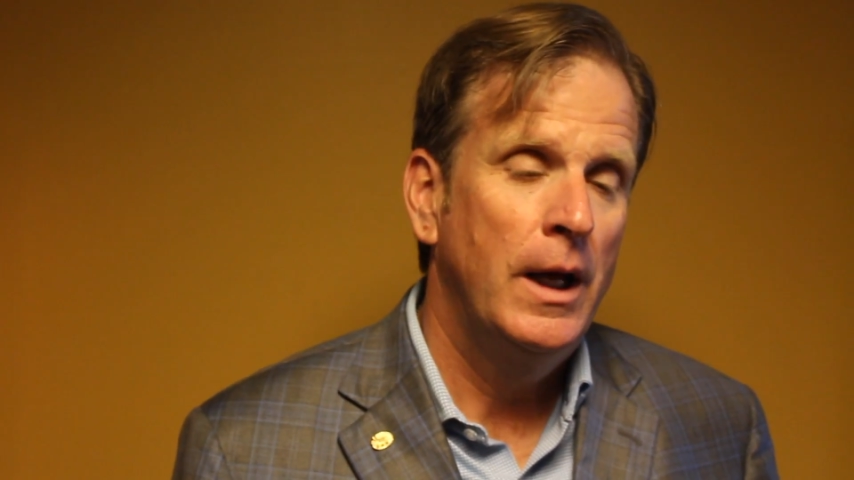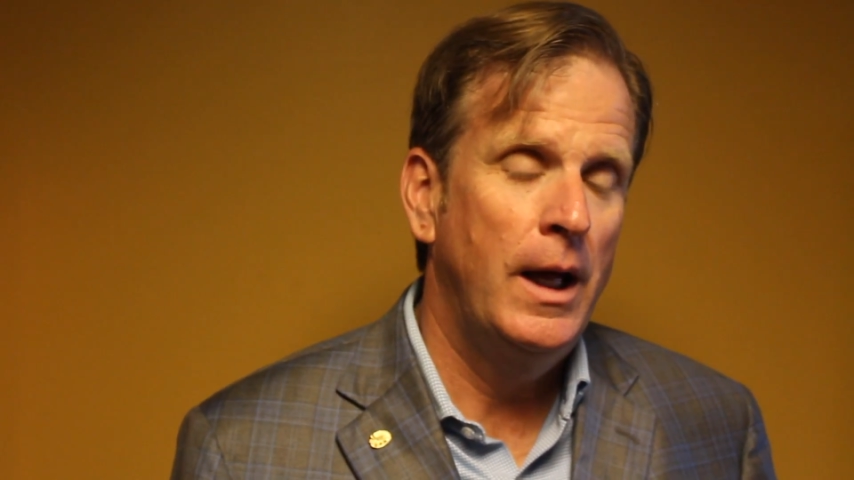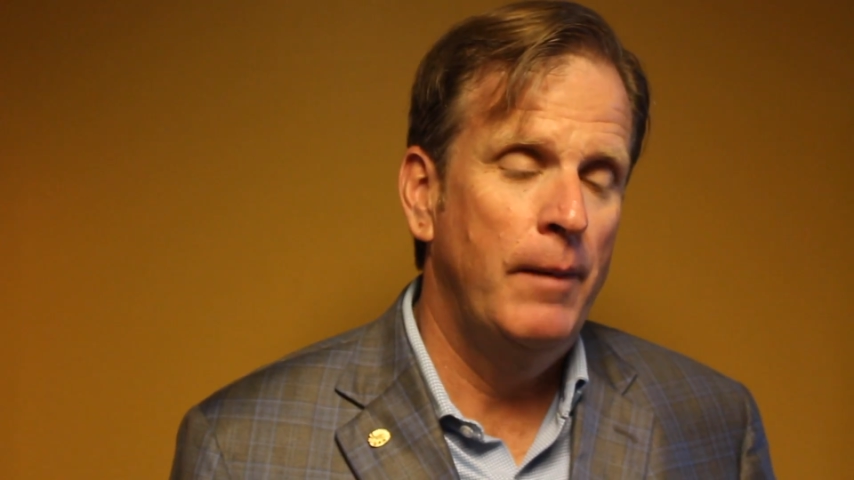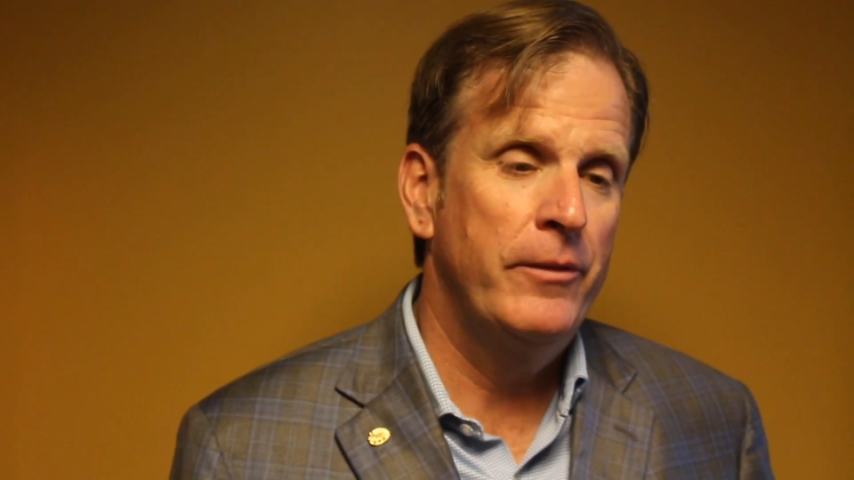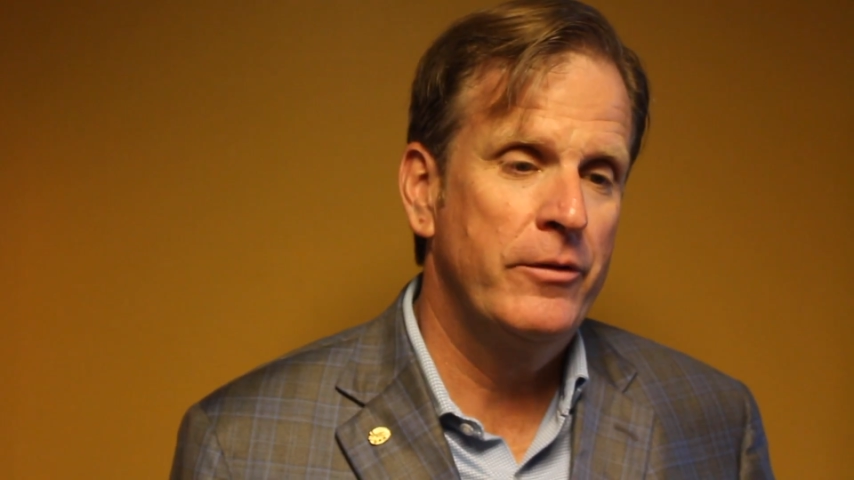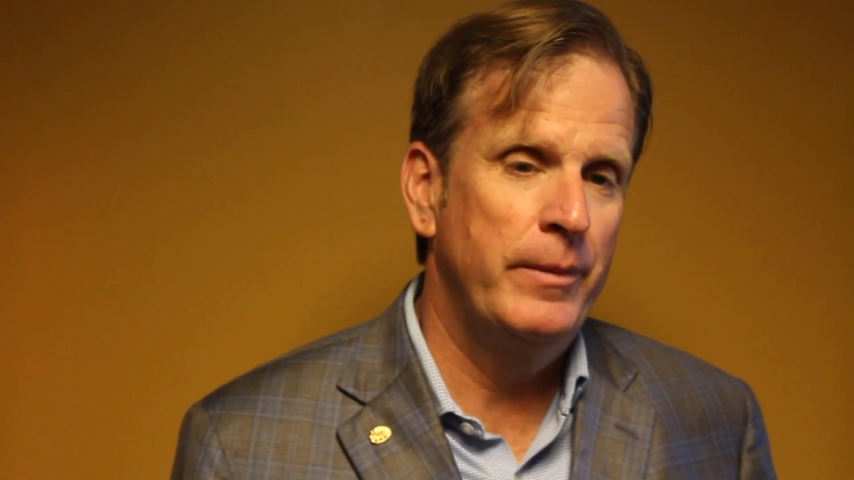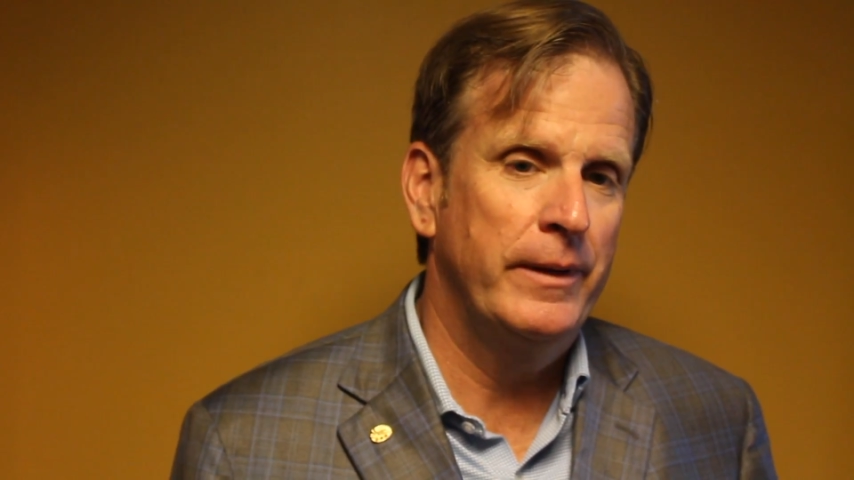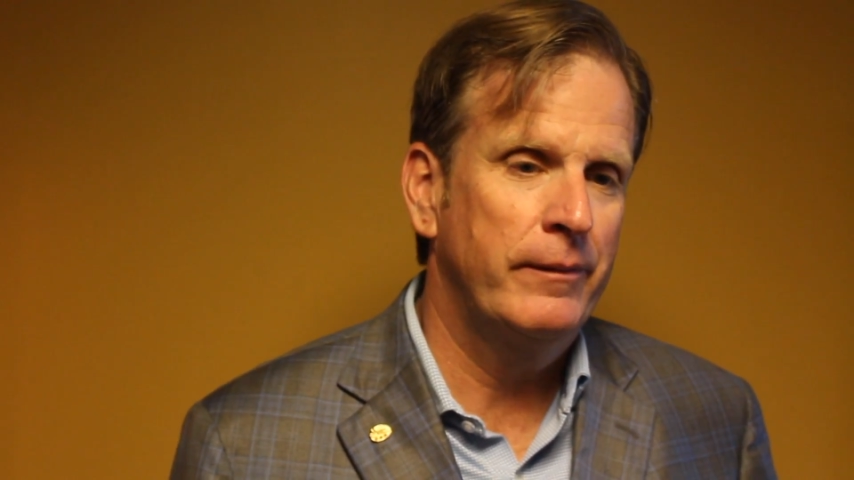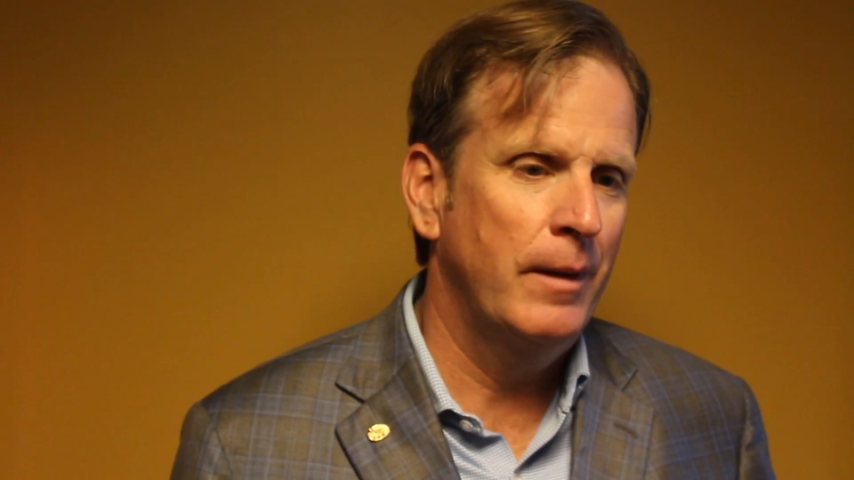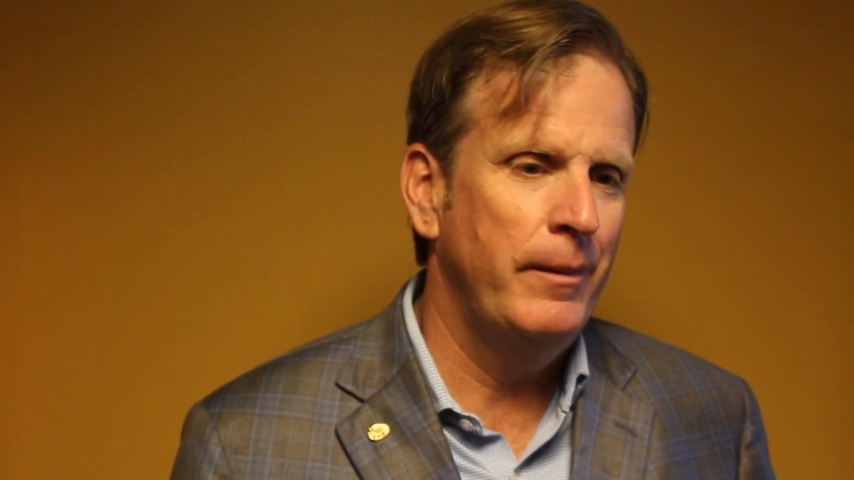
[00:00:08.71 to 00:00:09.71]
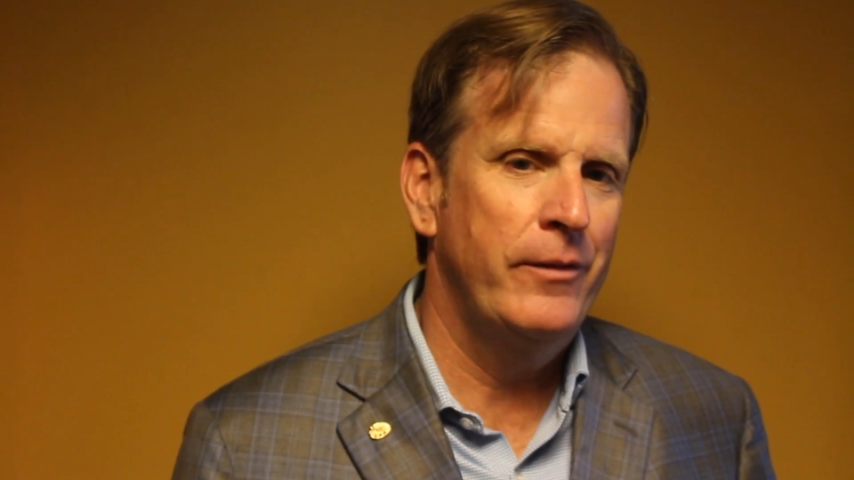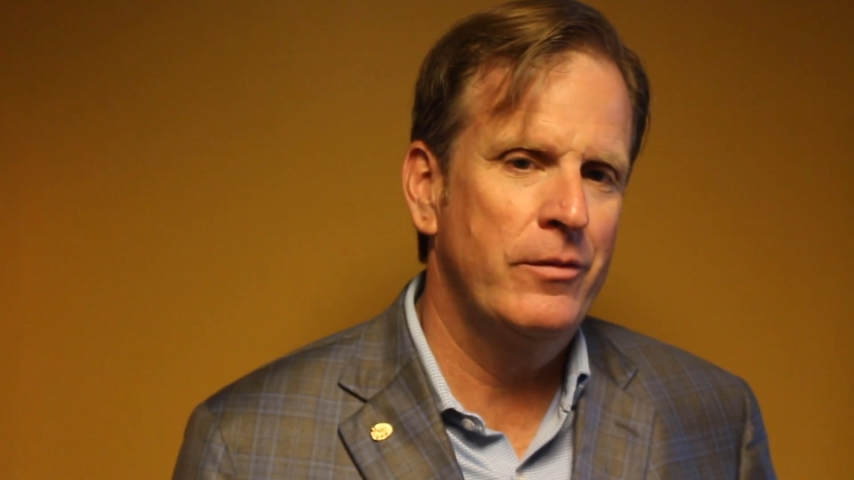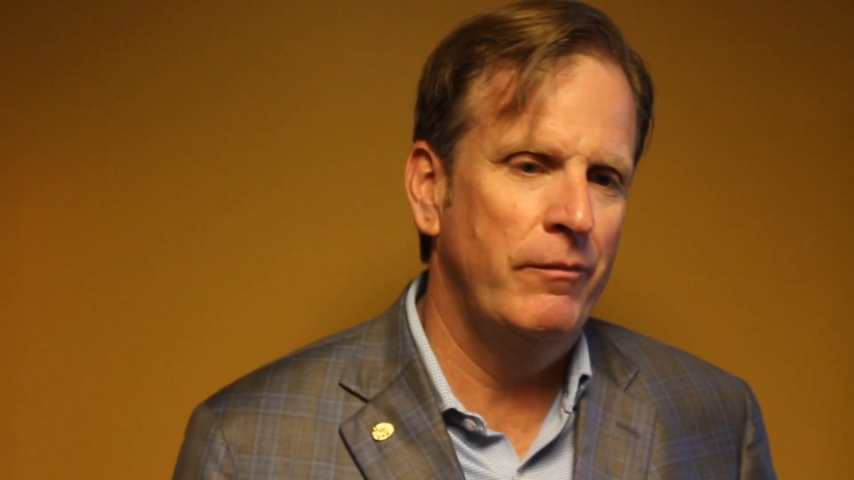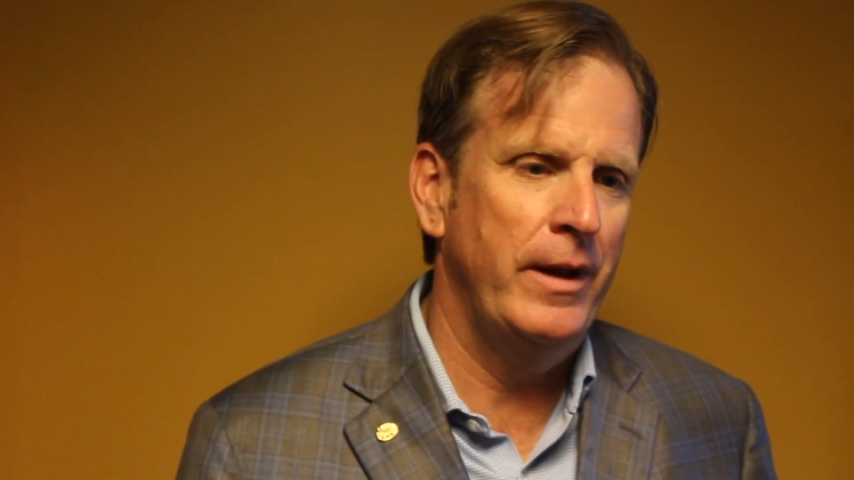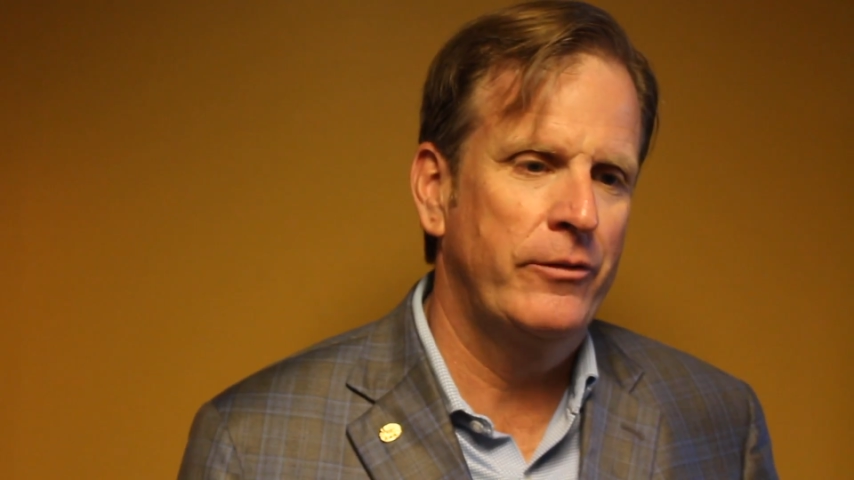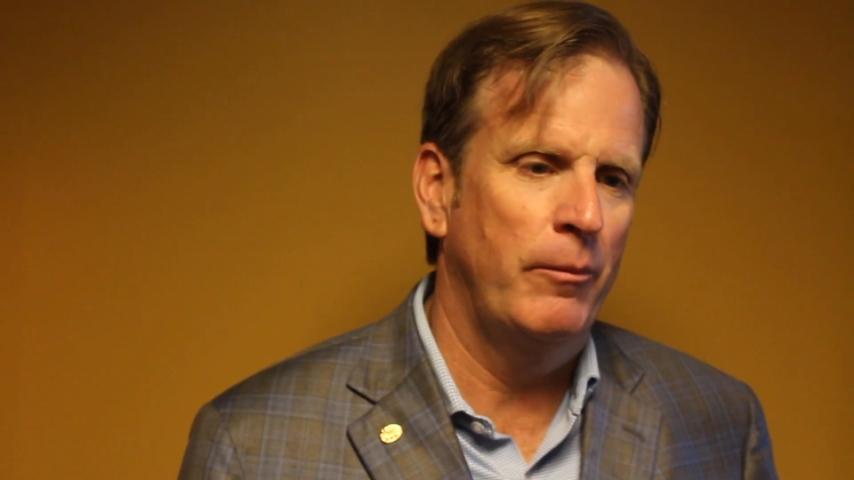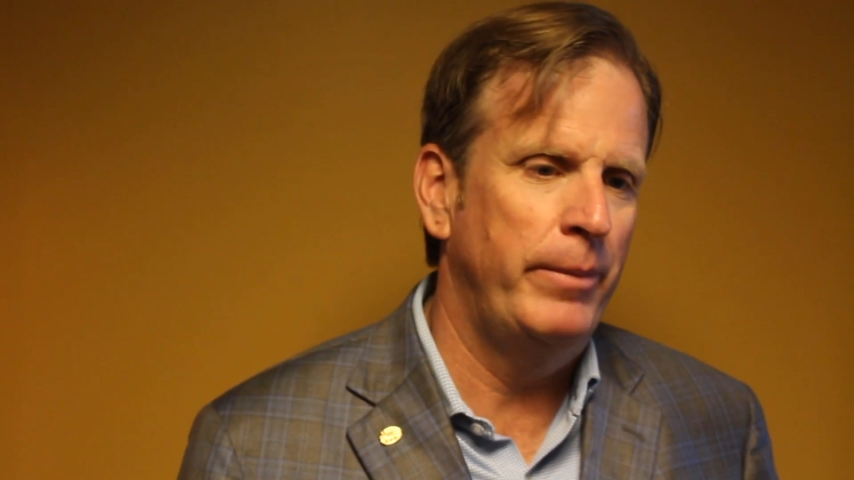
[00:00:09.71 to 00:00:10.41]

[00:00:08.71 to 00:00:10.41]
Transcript: Um, this has been coming. This event's